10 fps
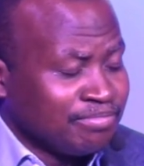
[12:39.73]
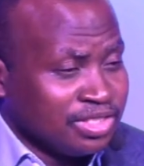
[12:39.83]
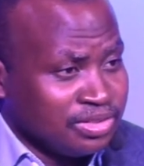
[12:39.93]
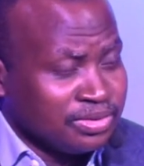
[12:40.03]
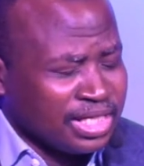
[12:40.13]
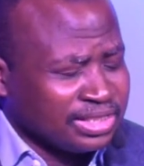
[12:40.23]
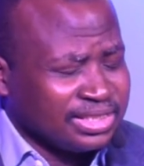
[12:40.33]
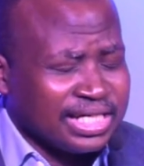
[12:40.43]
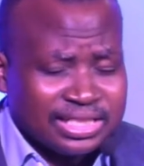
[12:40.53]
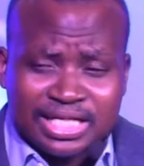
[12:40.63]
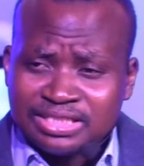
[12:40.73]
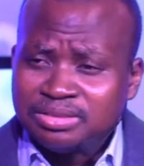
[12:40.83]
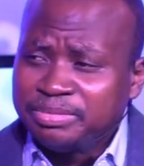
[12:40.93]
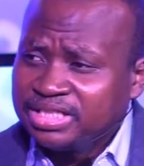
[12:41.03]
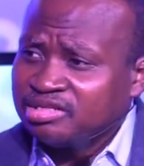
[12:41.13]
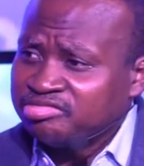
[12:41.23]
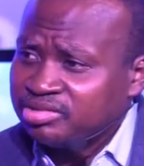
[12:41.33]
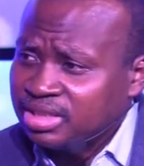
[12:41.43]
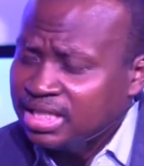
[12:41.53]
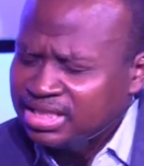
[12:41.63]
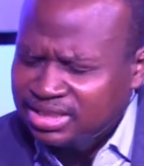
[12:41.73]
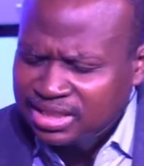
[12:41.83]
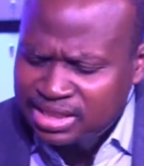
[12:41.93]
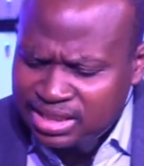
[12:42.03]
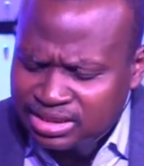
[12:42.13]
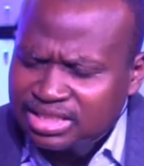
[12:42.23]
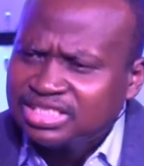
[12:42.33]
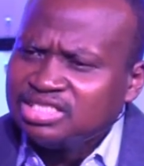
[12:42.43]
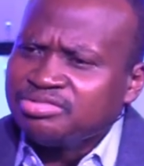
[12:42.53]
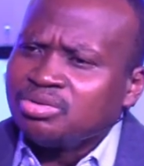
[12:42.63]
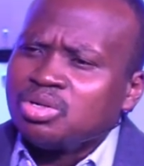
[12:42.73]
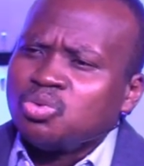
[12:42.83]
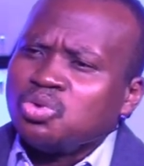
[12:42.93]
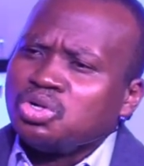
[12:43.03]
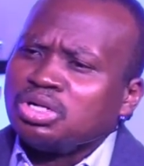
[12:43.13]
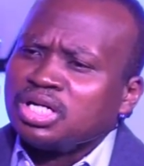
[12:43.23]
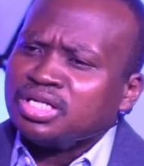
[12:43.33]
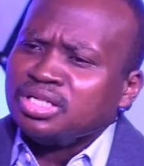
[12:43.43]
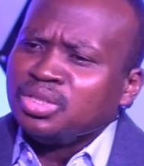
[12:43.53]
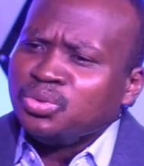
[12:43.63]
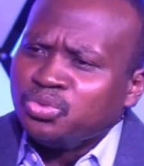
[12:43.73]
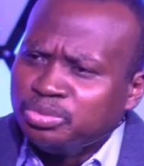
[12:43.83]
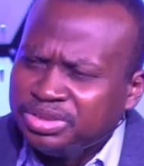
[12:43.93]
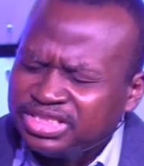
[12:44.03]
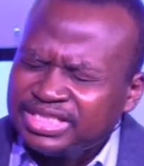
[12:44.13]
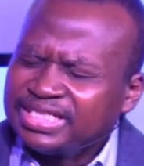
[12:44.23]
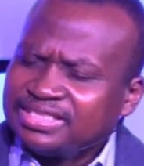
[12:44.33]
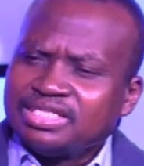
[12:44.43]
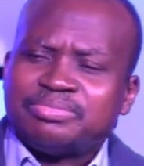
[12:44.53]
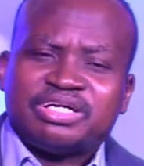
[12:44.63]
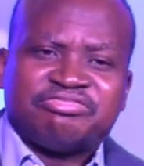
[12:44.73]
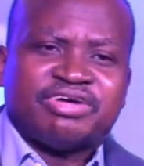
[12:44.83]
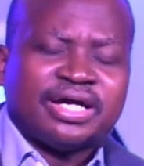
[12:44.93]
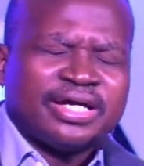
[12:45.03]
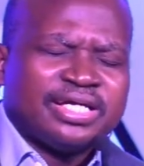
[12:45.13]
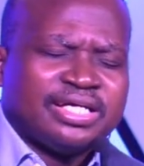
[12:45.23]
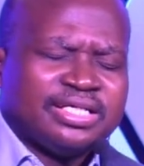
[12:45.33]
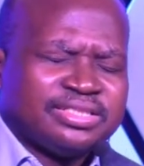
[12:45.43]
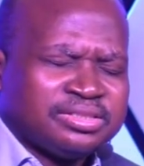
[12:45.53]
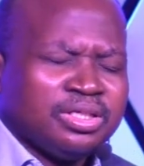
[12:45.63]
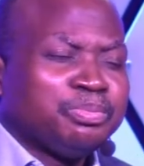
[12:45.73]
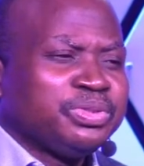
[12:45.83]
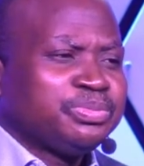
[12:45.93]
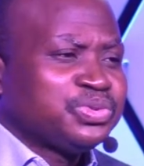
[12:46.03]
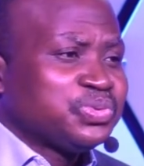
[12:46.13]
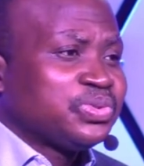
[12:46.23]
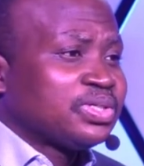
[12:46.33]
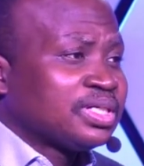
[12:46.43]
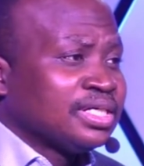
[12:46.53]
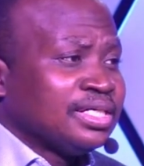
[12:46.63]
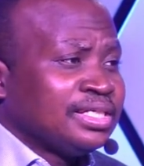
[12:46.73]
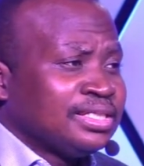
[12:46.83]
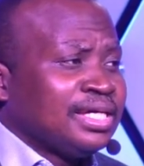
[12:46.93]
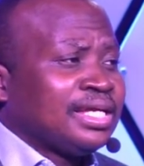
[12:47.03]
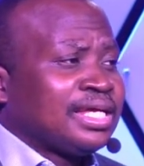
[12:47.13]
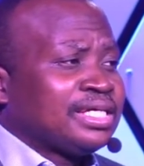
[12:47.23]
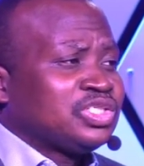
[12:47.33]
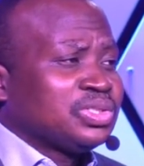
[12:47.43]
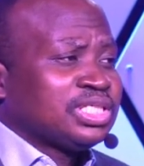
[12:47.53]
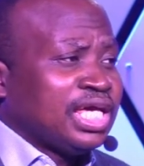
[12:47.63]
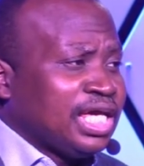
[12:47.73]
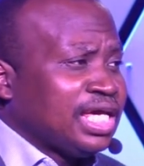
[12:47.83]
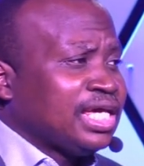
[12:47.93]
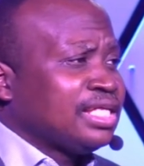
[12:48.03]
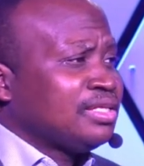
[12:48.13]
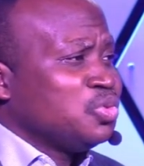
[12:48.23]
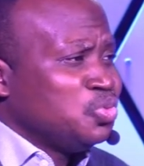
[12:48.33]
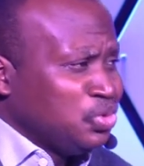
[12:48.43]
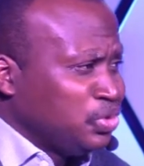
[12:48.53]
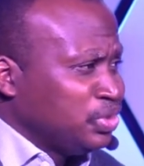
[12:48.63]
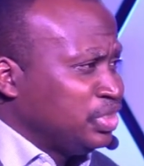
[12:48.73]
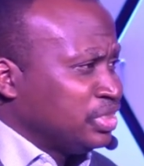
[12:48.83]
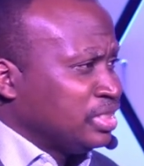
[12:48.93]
You know, that's the metaphor. That is, it's as if our work will be tested by fire. It says some people's work, they are like just hay, wood,